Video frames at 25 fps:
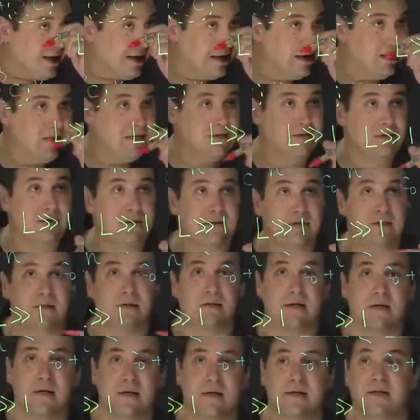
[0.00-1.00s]
And
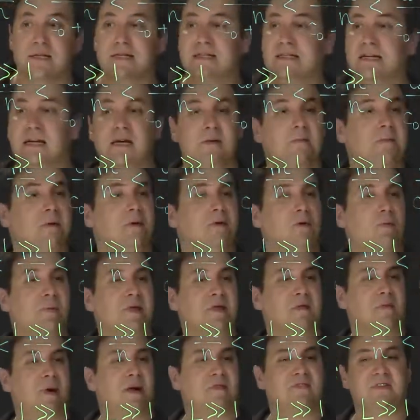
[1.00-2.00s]
the same
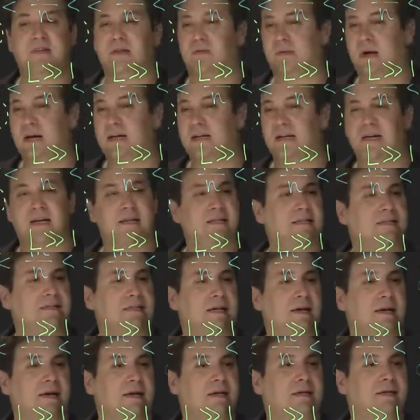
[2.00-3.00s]
with the right-hand
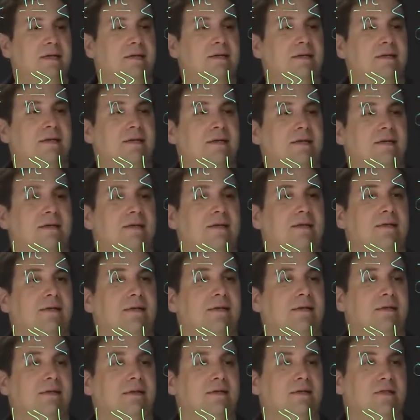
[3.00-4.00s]
side,
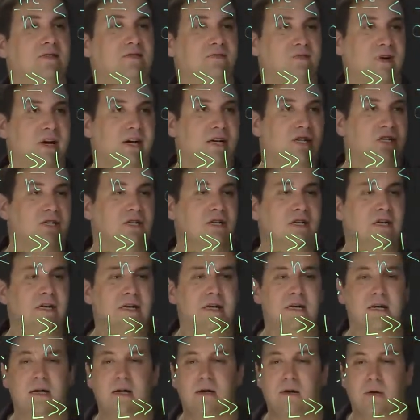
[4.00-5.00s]
this fraction
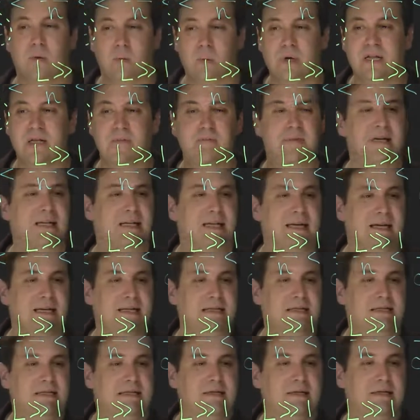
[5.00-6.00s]
will be
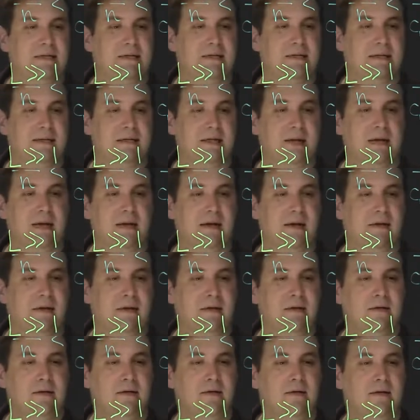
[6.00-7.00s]
less
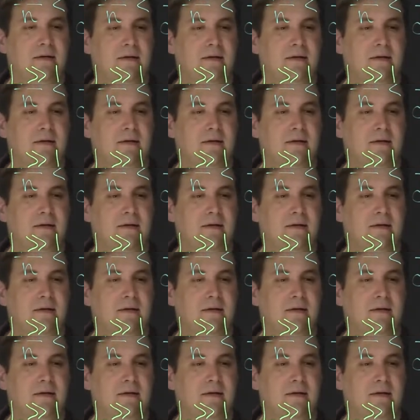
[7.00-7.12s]
than